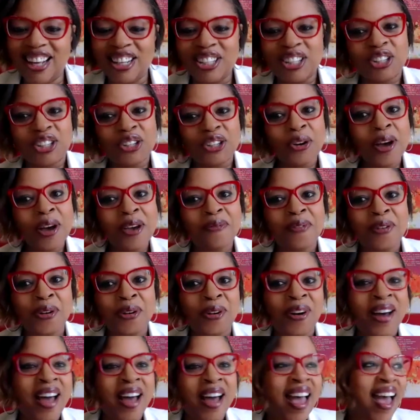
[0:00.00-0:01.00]

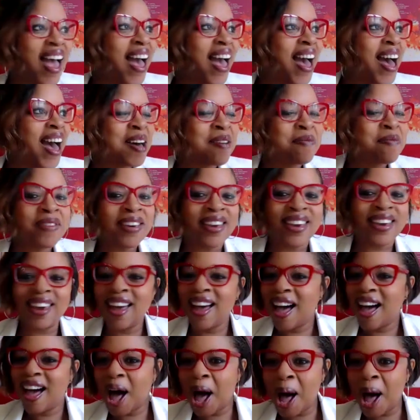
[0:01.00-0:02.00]
Joyful, happy,
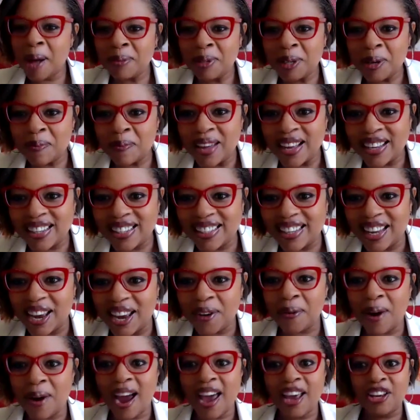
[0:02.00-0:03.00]

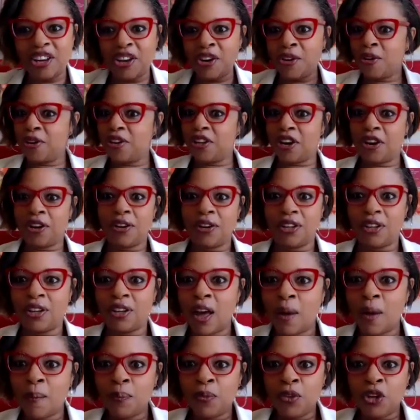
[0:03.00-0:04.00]
optimistic, right?
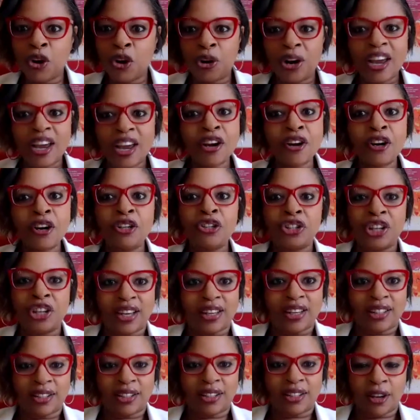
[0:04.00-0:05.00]
Your energy
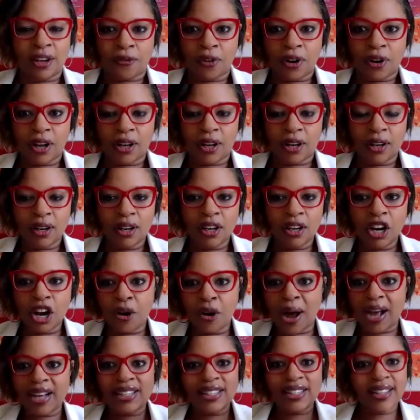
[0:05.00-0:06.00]
is different.
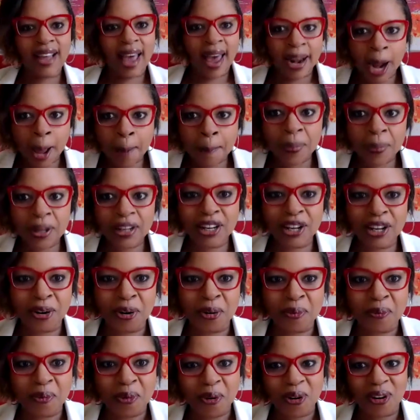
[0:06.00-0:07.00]
I sat up a
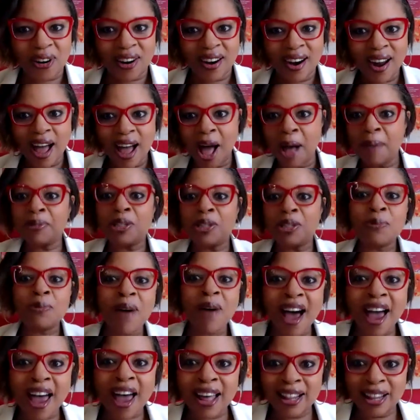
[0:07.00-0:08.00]
little more. I'm
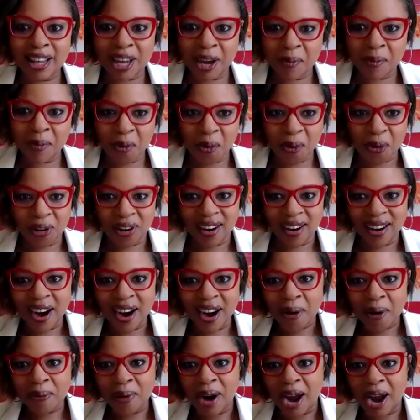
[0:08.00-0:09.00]
smiling more,
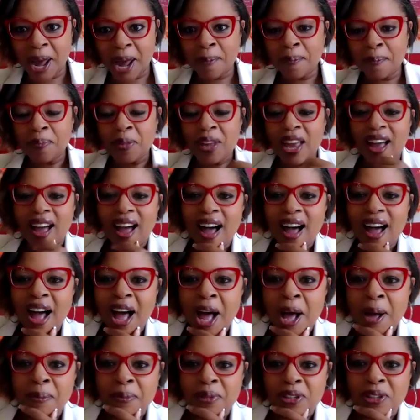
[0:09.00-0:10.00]
right?
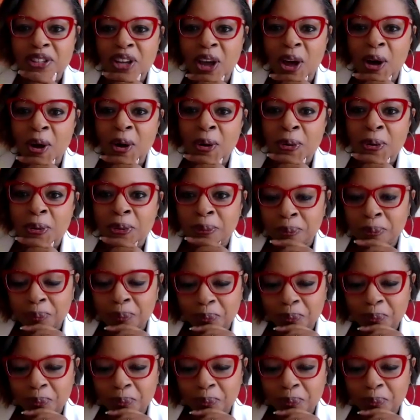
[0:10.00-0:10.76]
So